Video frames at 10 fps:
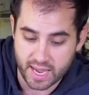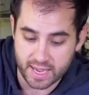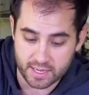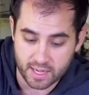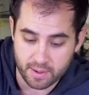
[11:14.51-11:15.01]

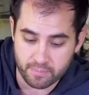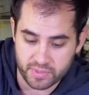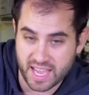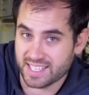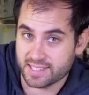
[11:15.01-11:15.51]
And
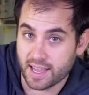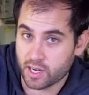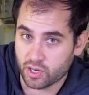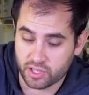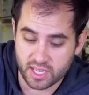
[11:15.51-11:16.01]
that's not
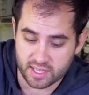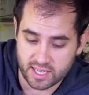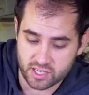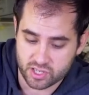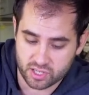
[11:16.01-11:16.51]
a good thing, and
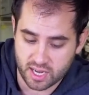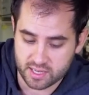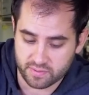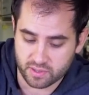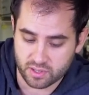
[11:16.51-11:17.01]
that just
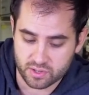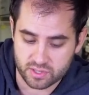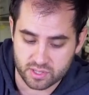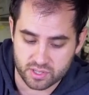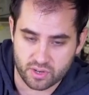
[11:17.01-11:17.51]
kind of
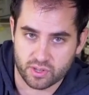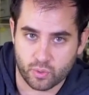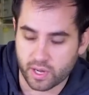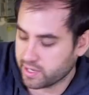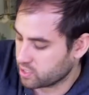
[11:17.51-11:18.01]
goes to show you the
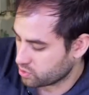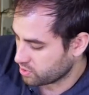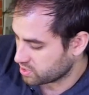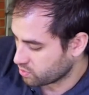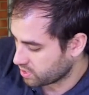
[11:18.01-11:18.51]
quality control
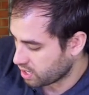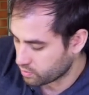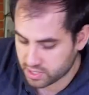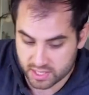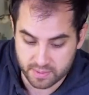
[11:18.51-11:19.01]
that's going on
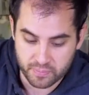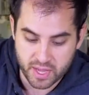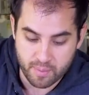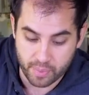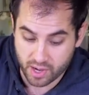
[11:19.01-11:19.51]
with these.
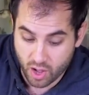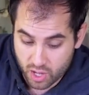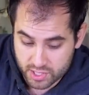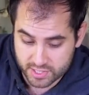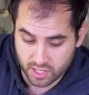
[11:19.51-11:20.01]
But
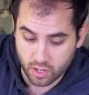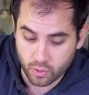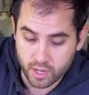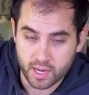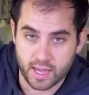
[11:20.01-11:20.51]

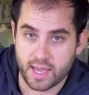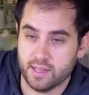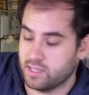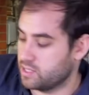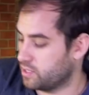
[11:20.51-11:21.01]
also,
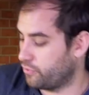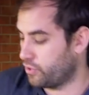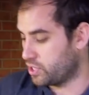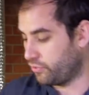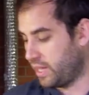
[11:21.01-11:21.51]
and this is the
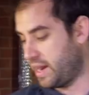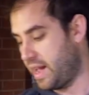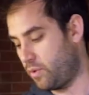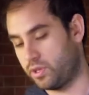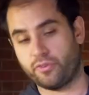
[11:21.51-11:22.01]
first flight I
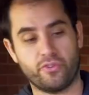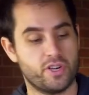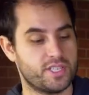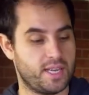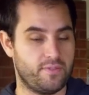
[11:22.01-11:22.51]
had with the
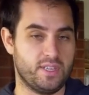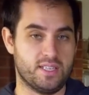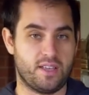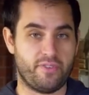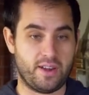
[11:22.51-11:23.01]
first set of
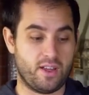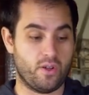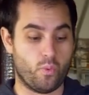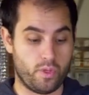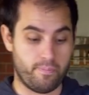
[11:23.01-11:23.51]
these, I found
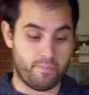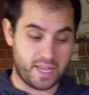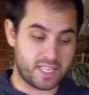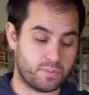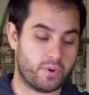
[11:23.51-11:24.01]
out the
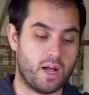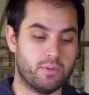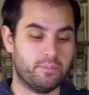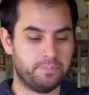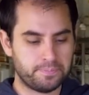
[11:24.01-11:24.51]
biggest
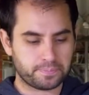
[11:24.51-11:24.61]
problem,